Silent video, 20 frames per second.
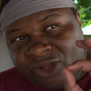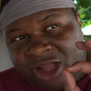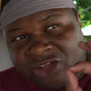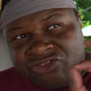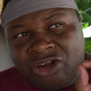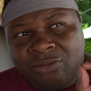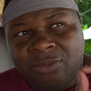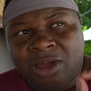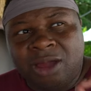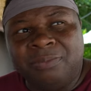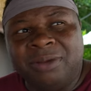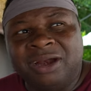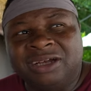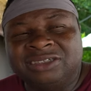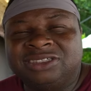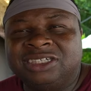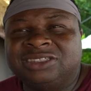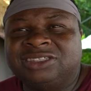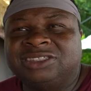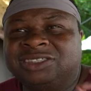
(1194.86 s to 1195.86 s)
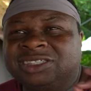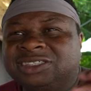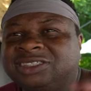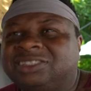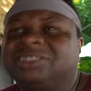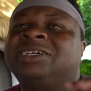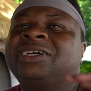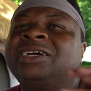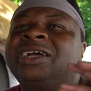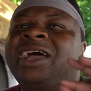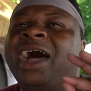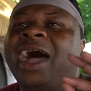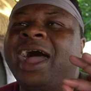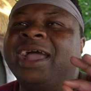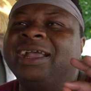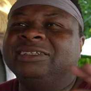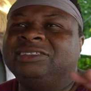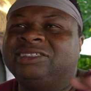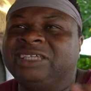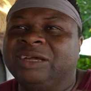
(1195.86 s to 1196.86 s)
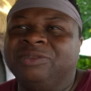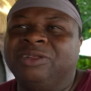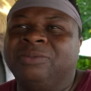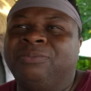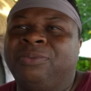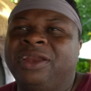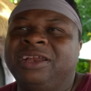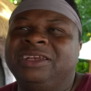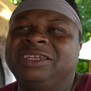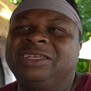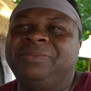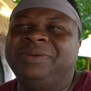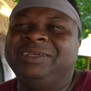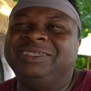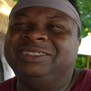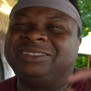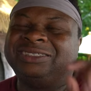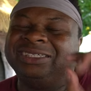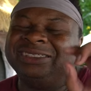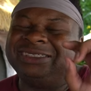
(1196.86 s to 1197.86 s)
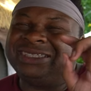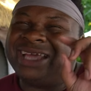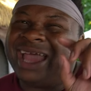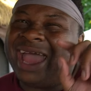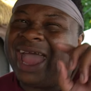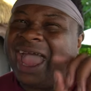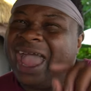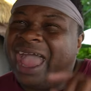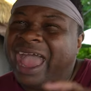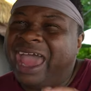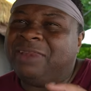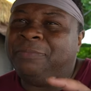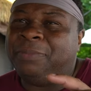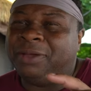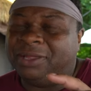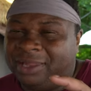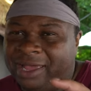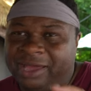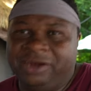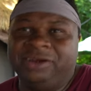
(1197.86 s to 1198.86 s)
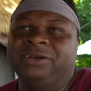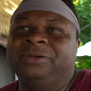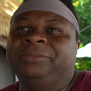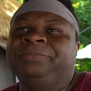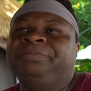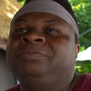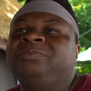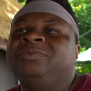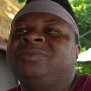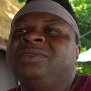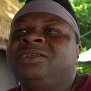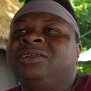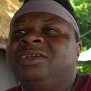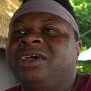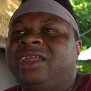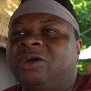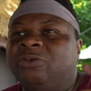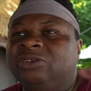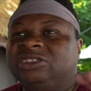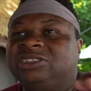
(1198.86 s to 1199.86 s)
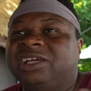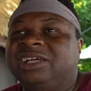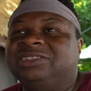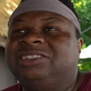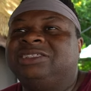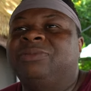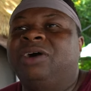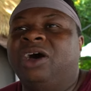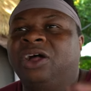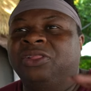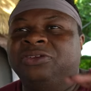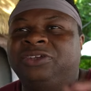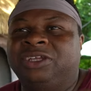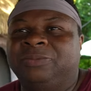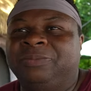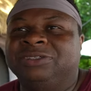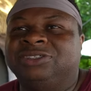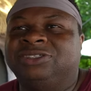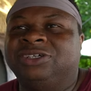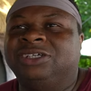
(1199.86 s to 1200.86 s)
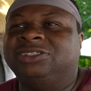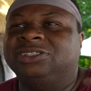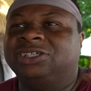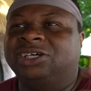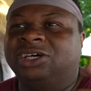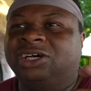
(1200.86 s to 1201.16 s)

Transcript: It's on my Mary list. I could stand with the breading to be just a tad bit lighter, and I wish they had some other dipping sauce